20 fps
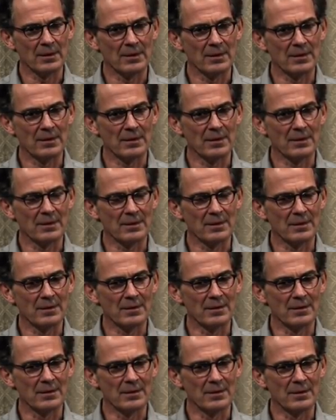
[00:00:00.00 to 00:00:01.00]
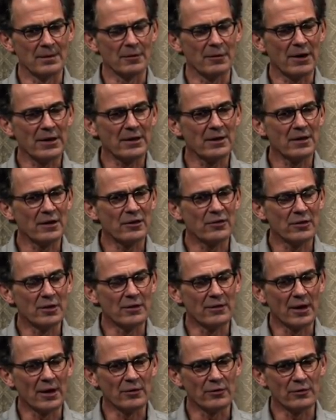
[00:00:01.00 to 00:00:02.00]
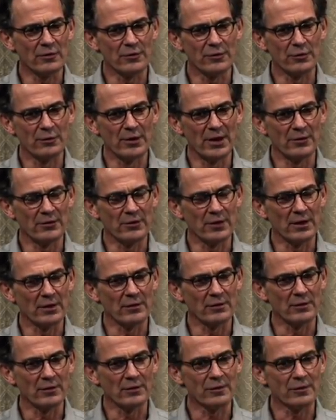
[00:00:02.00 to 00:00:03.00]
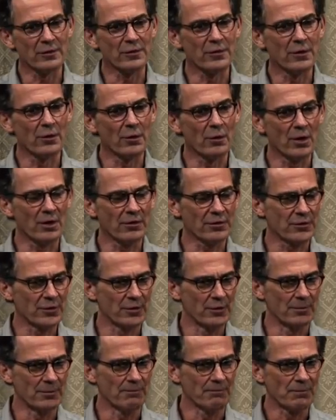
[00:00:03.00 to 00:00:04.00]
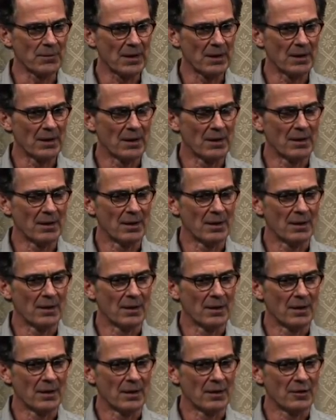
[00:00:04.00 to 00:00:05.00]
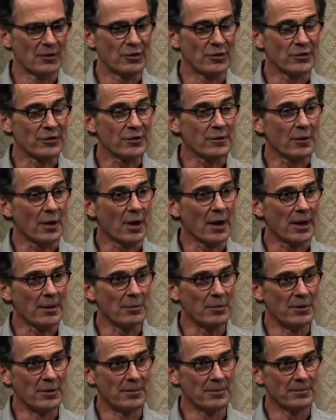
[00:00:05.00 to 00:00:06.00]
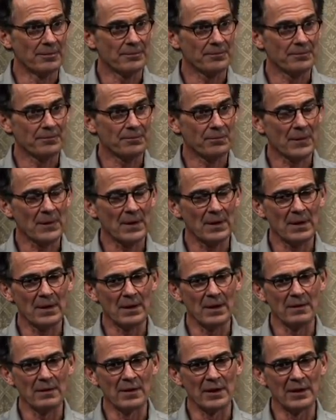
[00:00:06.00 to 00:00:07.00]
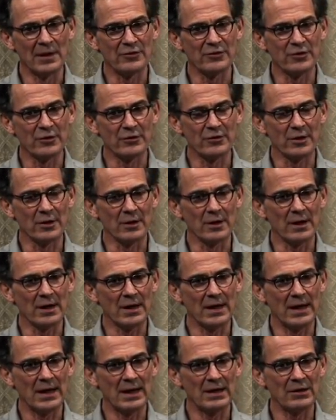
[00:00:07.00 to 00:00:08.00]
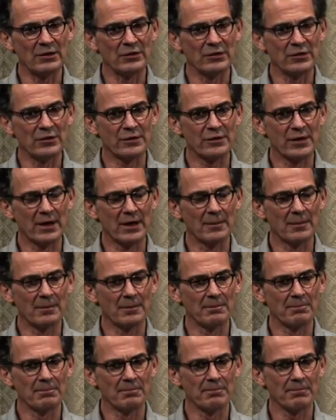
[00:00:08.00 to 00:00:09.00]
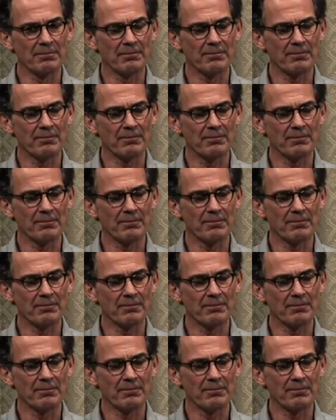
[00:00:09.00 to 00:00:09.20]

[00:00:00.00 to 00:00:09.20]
The recognition of our true nature is so often described in the literature as some